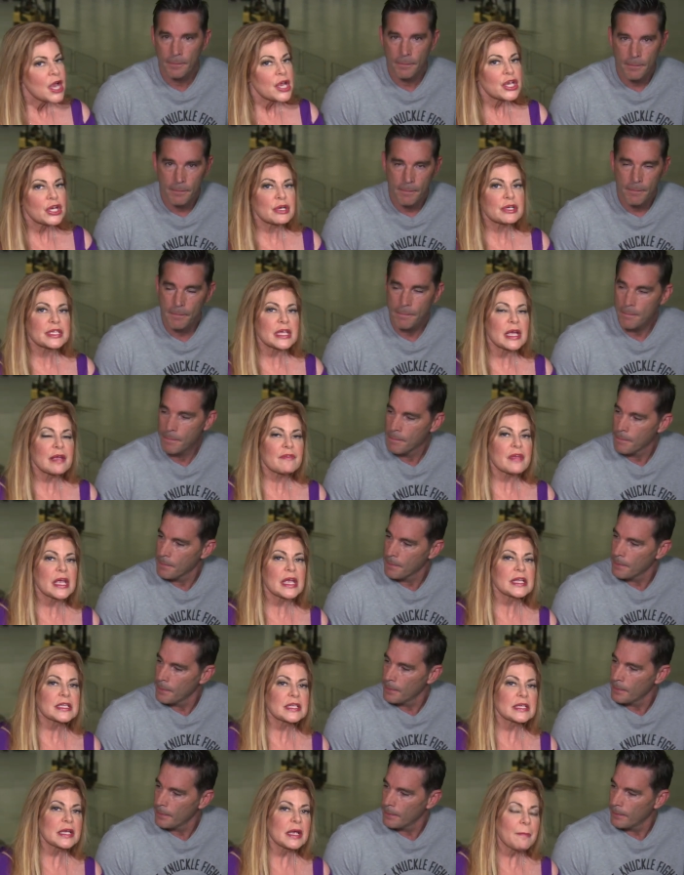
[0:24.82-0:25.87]
Speaker 1: You know, Dave,
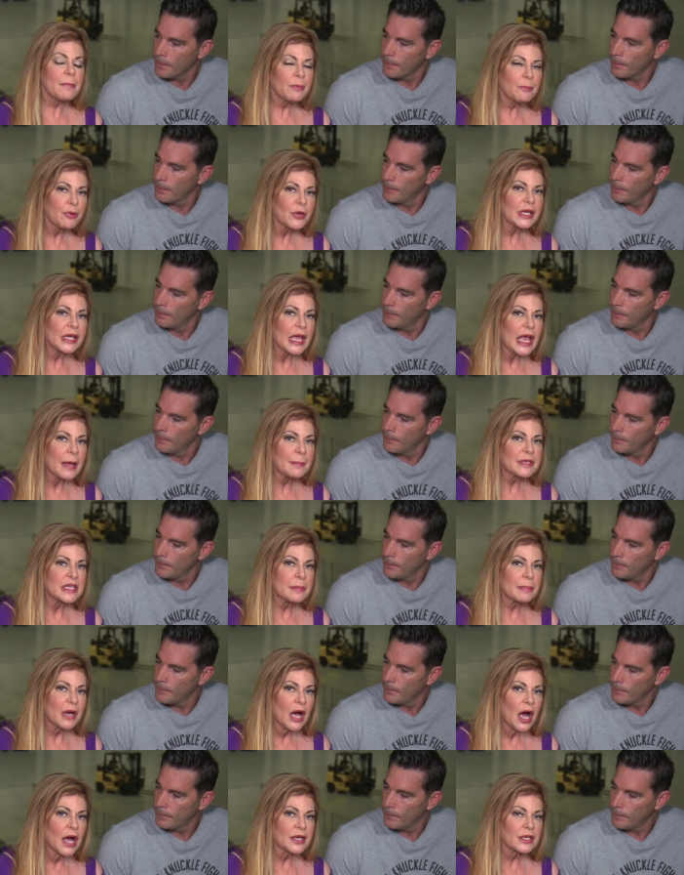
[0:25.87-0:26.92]
it's pretty empty
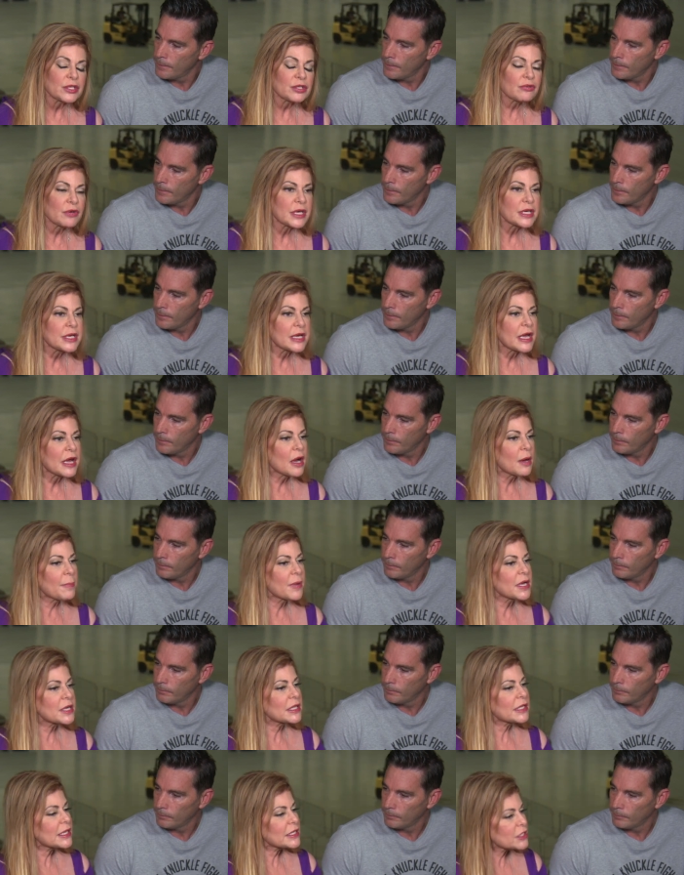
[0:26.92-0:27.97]
behind us right now, but
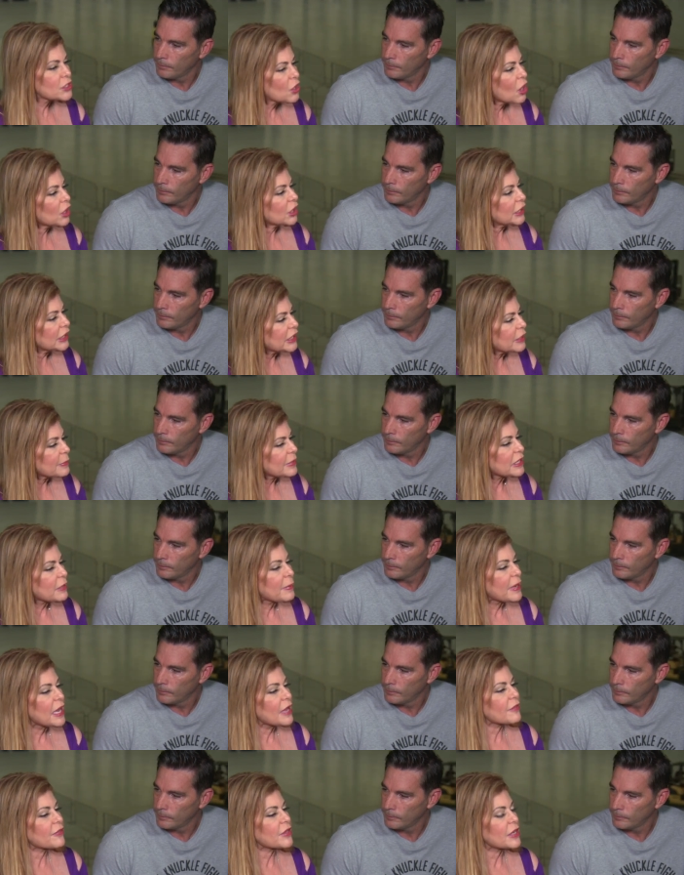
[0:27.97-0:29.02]
let's talk a little bit
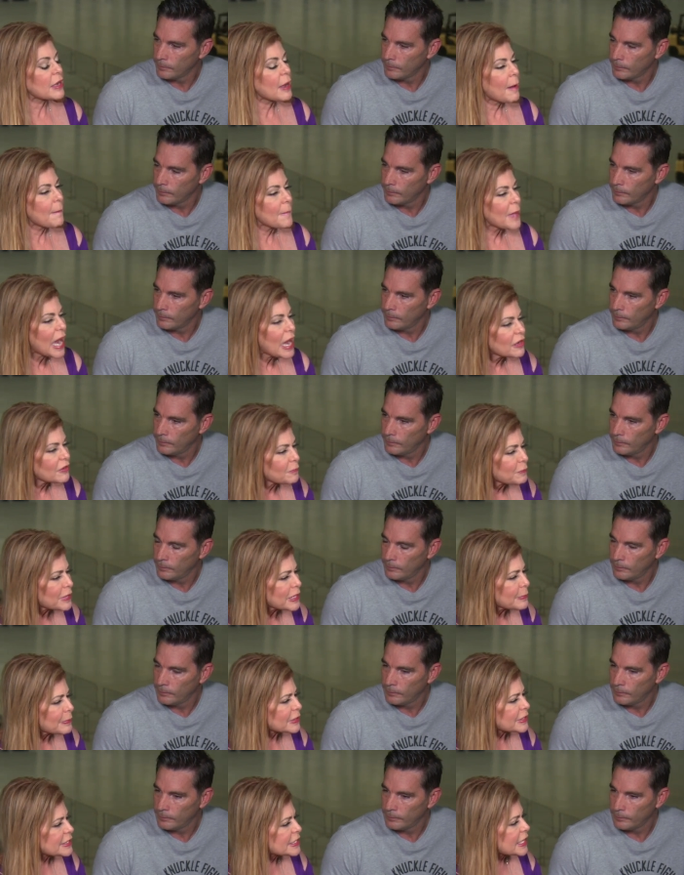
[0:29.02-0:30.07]
about the amount of
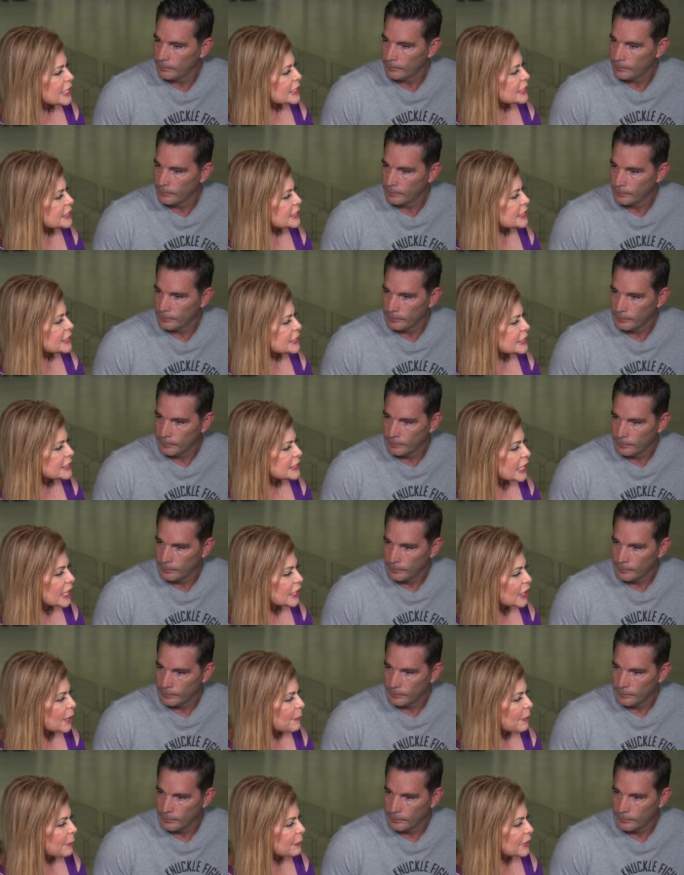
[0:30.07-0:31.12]
people it takes to set
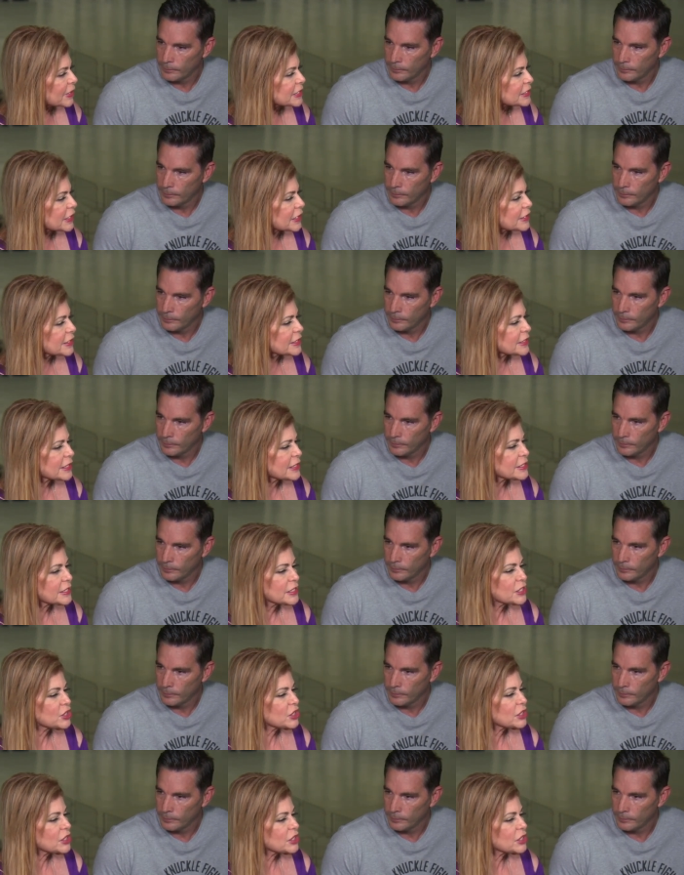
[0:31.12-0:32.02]
up a place like this, because in